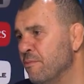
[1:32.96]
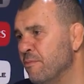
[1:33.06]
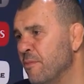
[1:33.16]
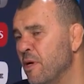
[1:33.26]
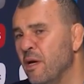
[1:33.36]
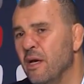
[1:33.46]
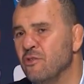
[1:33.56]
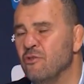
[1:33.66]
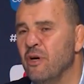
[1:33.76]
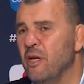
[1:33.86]
But
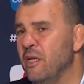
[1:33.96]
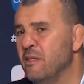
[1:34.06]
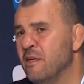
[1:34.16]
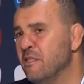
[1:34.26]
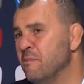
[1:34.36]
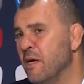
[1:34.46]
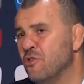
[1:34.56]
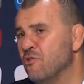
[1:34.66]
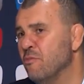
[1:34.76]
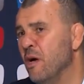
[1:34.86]
also in
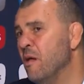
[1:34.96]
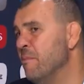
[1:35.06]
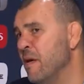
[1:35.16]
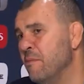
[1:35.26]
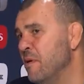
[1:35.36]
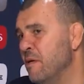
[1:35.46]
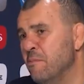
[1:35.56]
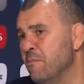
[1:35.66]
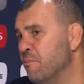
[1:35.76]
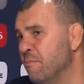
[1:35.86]
defending
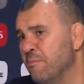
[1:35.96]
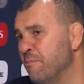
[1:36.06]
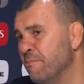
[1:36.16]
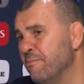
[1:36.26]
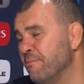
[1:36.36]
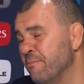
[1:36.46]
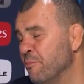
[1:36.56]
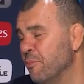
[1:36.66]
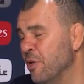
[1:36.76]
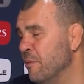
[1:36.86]
rucks,
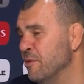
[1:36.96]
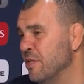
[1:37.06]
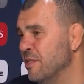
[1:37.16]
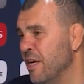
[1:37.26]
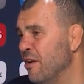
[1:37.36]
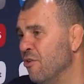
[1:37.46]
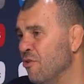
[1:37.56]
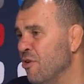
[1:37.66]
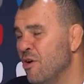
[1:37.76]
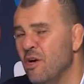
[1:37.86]
we're at the highest
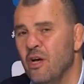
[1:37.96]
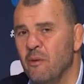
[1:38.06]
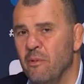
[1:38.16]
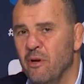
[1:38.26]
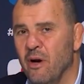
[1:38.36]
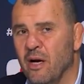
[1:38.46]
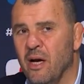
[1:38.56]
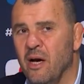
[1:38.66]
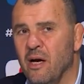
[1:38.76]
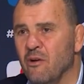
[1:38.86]
level. We're in a
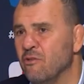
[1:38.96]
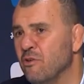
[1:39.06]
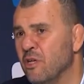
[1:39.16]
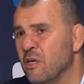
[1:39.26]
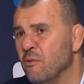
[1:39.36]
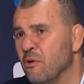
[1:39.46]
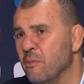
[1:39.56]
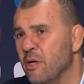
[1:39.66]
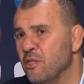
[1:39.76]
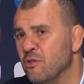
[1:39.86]
semi-final of World Cup,
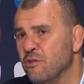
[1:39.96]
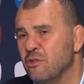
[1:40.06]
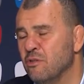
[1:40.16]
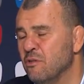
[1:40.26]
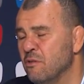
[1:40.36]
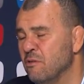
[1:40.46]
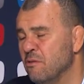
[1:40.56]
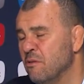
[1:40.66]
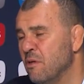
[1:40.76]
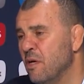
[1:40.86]
and we'd have
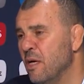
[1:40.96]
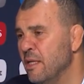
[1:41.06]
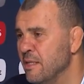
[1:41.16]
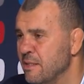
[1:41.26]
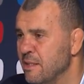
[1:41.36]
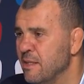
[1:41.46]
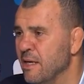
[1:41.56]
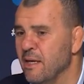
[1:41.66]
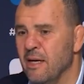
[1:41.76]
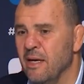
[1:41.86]
needed one or two more
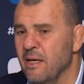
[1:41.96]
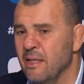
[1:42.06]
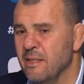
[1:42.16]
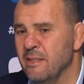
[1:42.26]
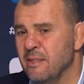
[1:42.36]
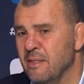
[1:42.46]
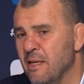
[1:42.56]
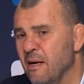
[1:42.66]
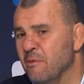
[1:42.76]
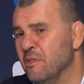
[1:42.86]
men in each of the
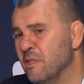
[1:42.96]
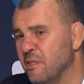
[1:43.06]
rucks.